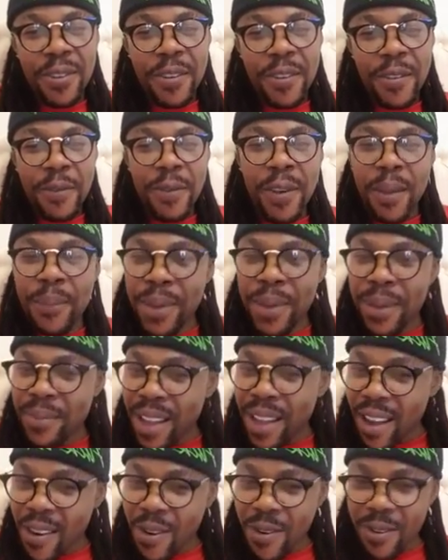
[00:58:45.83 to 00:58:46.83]
flopping me
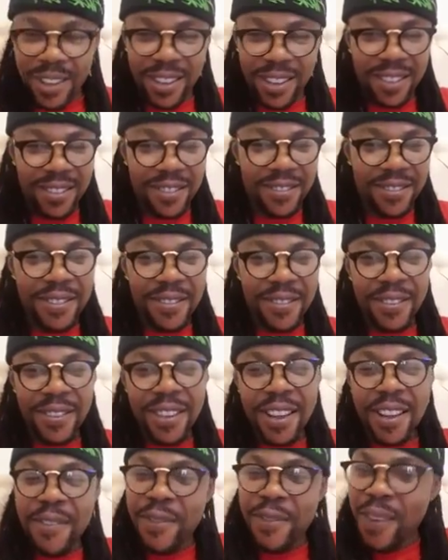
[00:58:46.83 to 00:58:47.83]
house,
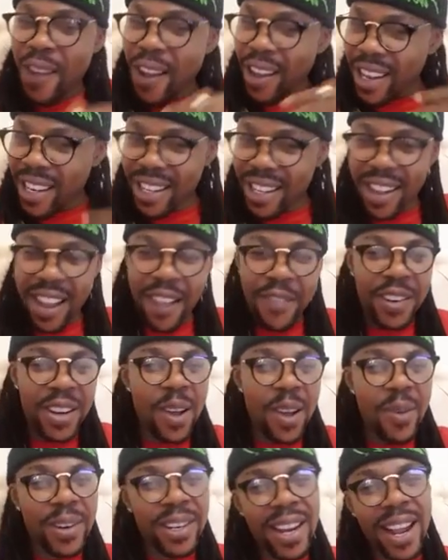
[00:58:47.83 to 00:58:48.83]
flocking every
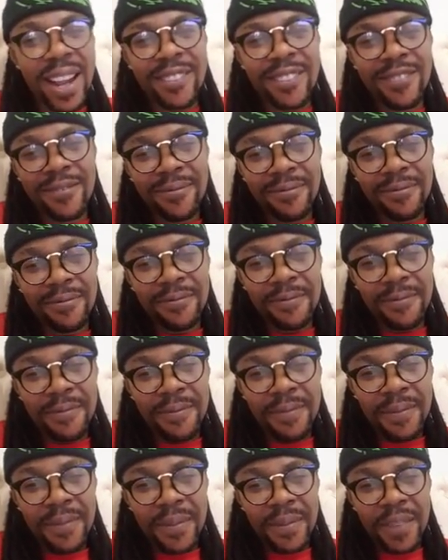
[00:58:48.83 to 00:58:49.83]
now and then.
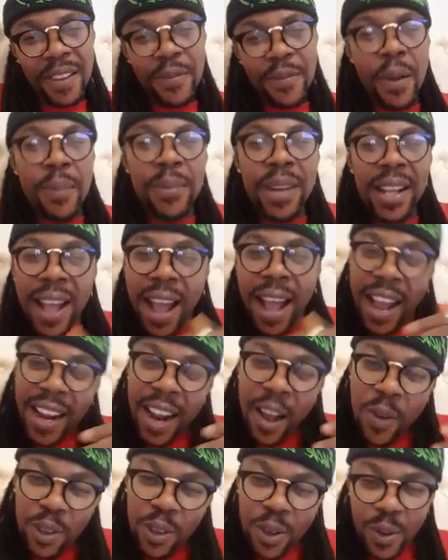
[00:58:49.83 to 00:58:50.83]
From the guy
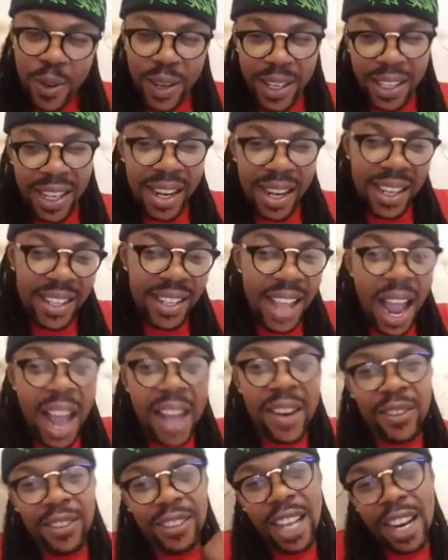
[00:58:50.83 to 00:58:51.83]
that was always seeing his
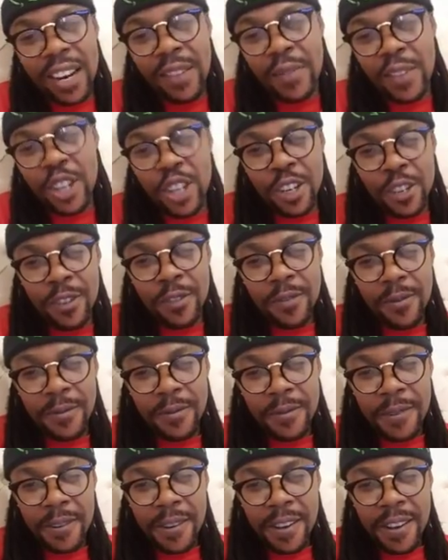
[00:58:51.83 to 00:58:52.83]
dad on television,
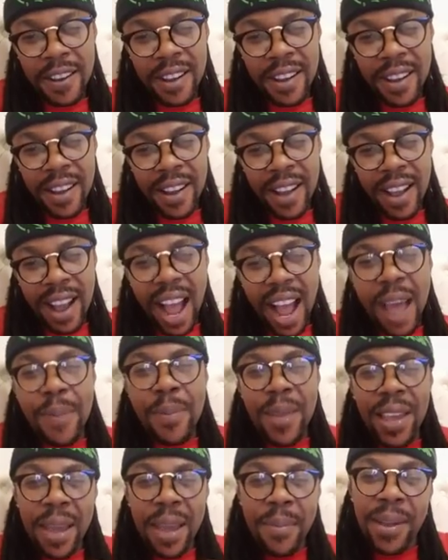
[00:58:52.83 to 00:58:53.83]
I
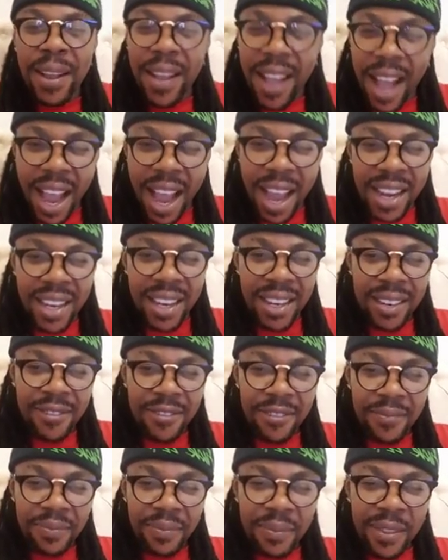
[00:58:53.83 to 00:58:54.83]
became a guy
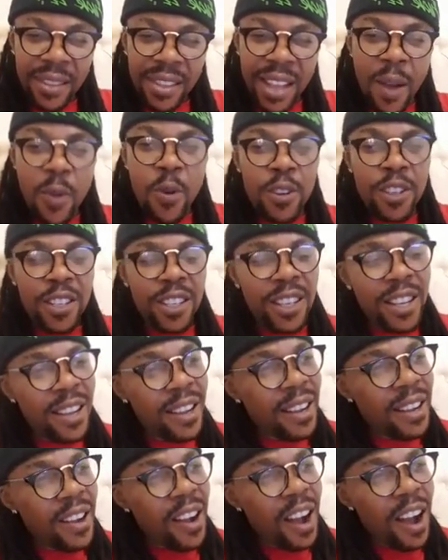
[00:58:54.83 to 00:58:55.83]
that was
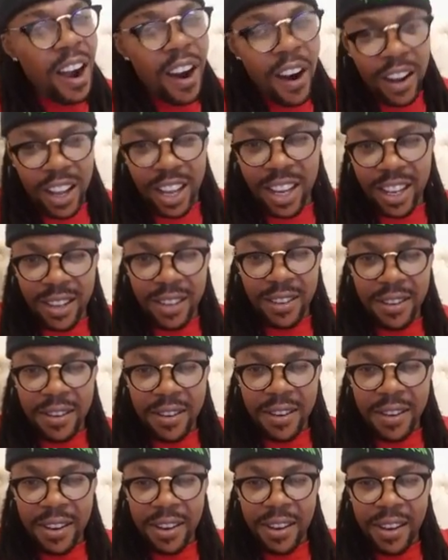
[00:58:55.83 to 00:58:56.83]
hawking
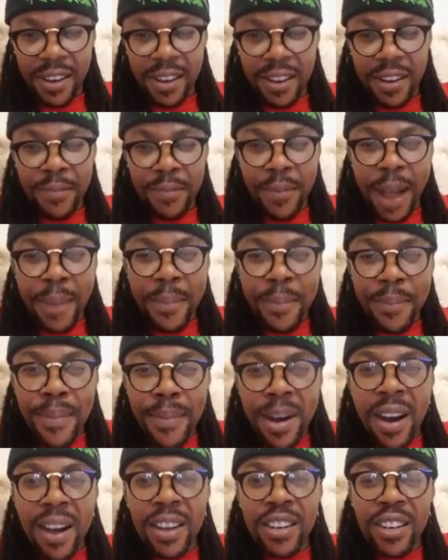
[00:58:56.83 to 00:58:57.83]
my
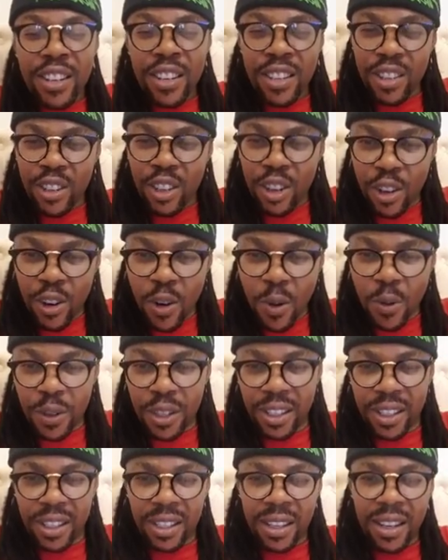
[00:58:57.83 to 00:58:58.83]
mother's
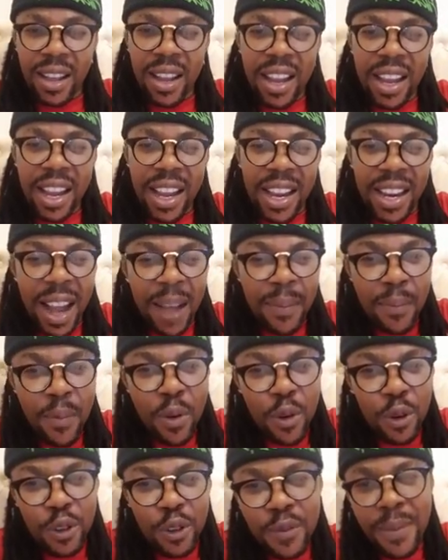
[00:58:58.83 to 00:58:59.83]
clothes in a
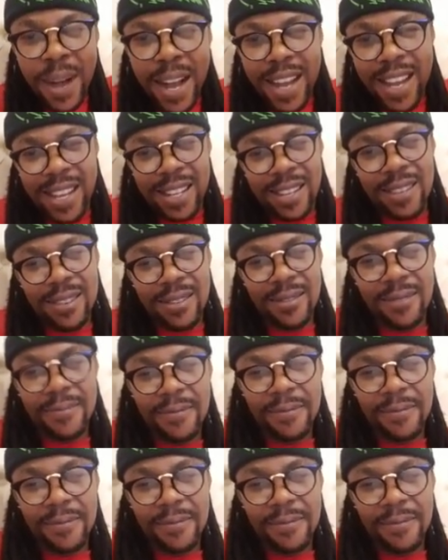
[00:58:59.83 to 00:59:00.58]
Agboju market.